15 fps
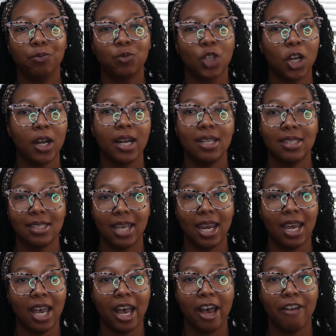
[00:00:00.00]
current
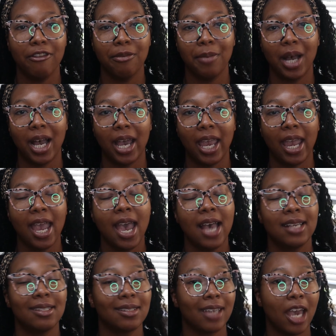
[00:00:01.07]
state of my
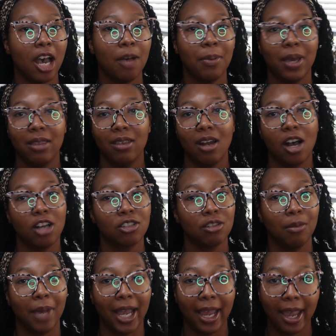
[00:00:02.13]
scalp and then
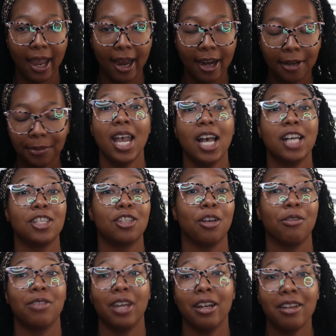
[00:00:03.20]
also my hair.
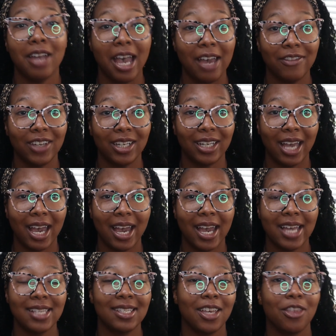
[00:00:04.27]
So there you have it,
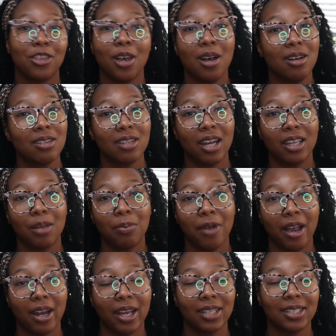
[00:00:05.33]
guys. Those are the
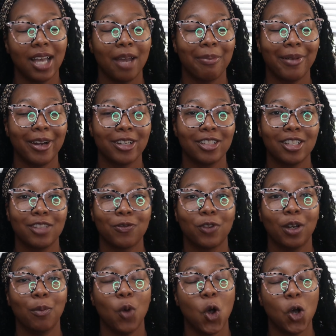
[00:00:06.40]
products I purchased
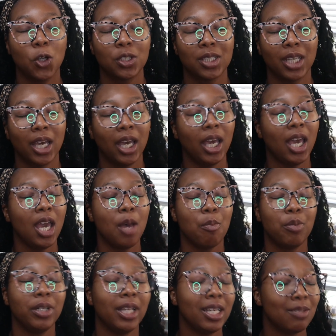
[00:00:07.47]
from Ulta.
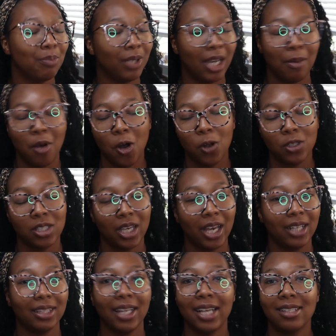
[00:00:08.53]
Please blame
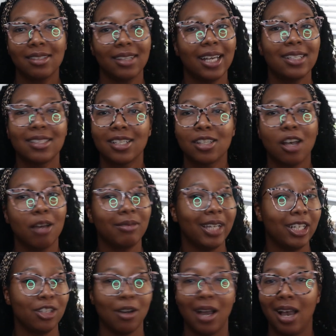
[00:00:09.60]
Ulta. Let's just hope
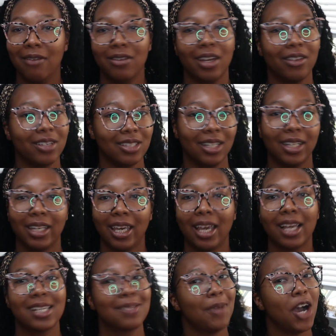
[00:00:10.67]
they don't have another sale
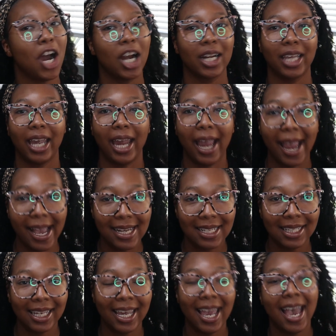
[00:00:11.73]
again, because my heart can't
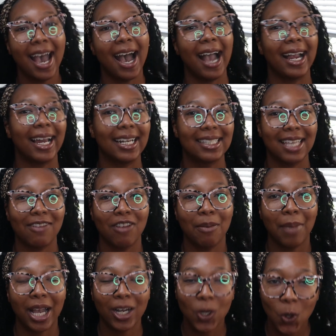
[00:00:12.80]
handle it. I gotta save
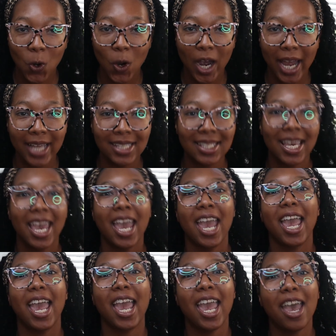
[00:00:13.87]
up my coins.
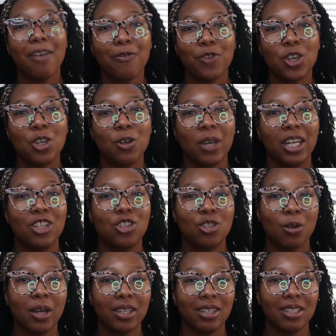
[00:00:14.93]
If you
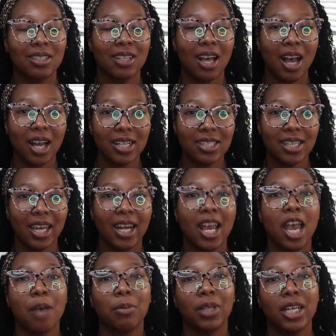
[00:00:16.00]
enjoyed this content,
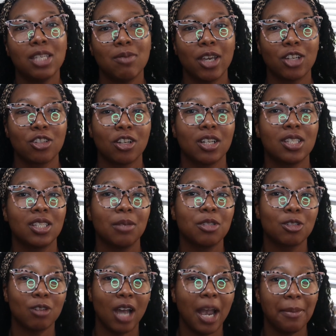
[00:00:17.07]
please make sure to
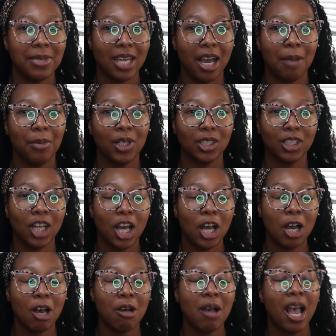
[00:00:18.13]
subscribe down
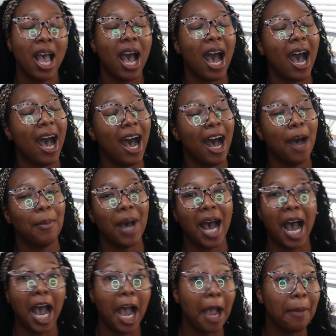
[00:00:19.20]
below.
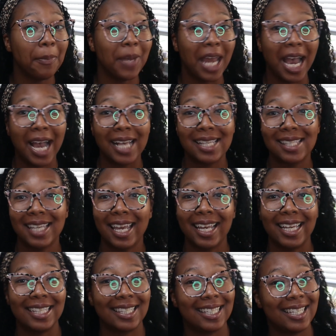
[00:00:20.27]
I'm not
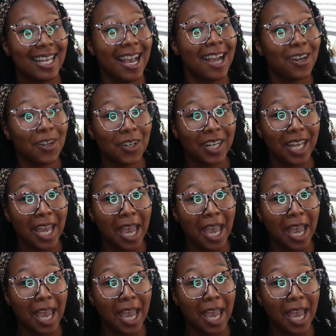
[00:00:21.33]
saying it's not gonna